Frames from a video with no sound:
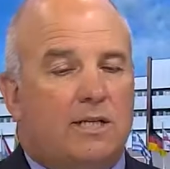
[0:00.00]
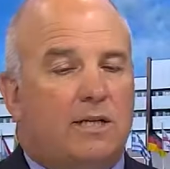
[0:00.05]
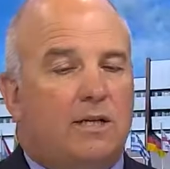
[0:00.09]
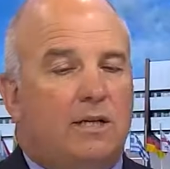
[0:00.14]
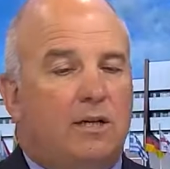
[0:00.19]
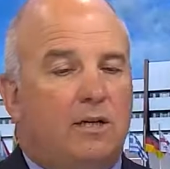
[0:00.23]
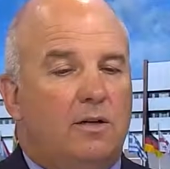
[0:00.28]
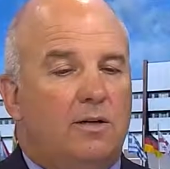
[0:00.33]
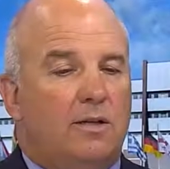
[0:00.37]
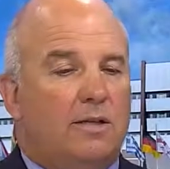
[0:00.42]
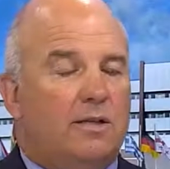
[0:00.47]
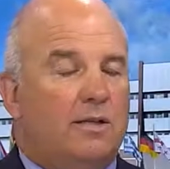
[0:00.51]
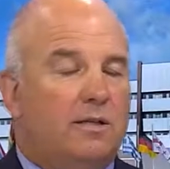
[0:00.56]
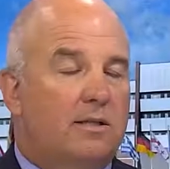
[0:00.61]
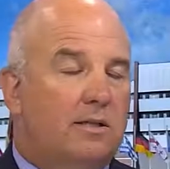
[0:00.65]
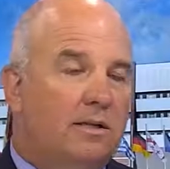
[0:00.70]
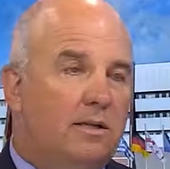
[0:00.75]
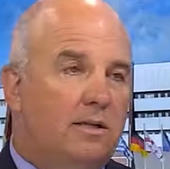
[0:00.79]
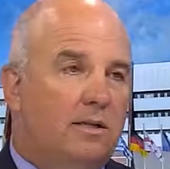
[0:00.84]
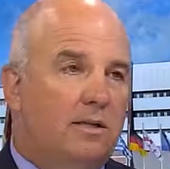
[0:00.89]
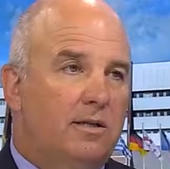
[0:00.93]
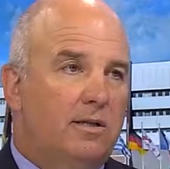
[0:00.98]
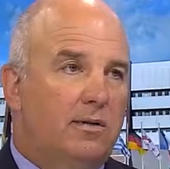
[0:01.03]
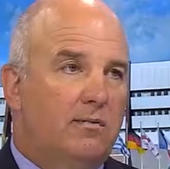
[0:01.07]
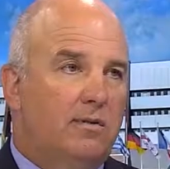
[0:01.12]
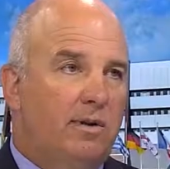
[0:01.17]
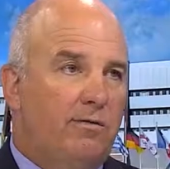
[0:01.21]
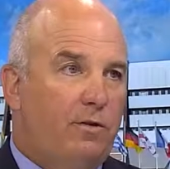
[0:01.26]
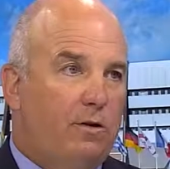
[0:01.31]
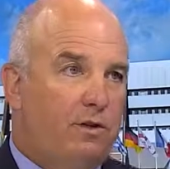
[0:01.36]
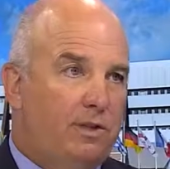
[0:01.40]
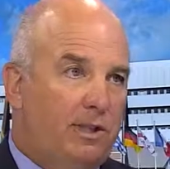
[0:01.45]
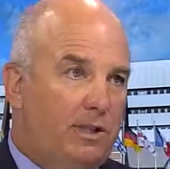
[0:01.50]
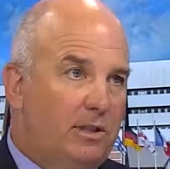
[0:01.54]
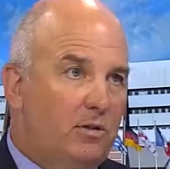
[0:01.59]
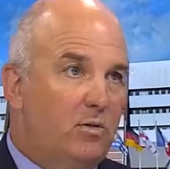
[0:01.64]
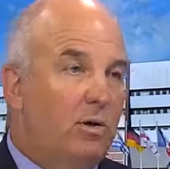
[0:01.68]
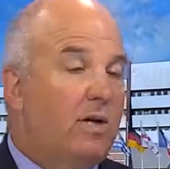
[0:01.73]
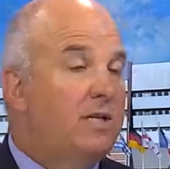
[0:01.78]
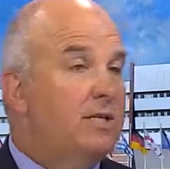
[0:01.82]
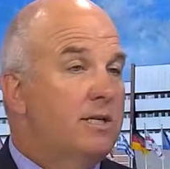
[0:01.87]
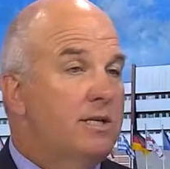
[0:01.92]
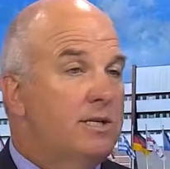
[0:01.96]
clear that the refugee
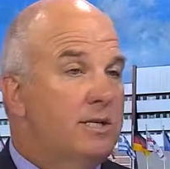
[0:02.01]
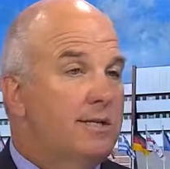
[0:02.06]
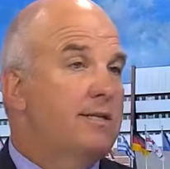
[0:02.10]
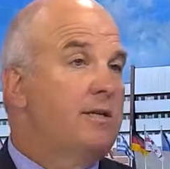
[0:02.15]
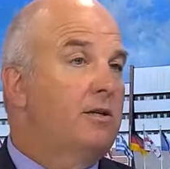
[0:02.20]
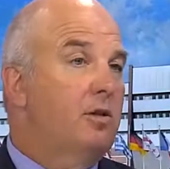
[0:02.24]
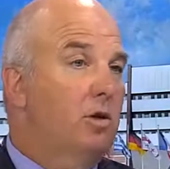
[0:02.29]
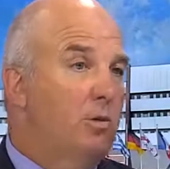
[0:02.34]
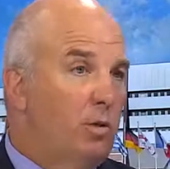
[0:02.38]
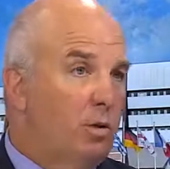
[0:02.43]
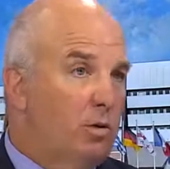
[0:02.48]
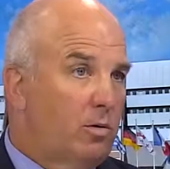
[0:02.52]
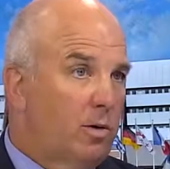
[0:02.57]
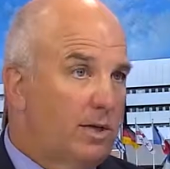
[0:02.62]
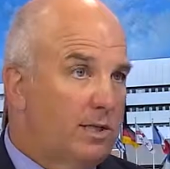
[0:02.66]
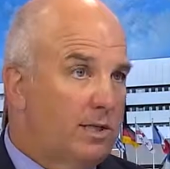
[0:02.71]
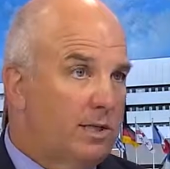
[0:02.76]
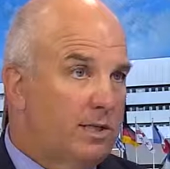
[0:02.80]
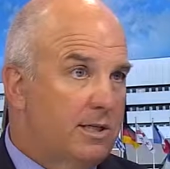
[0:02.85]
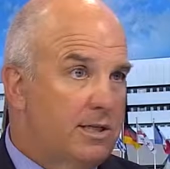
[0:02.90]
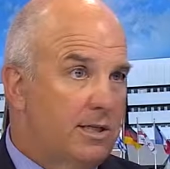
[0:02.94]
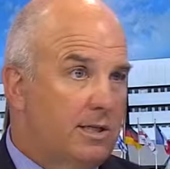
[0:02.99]
crisis is a global crisis.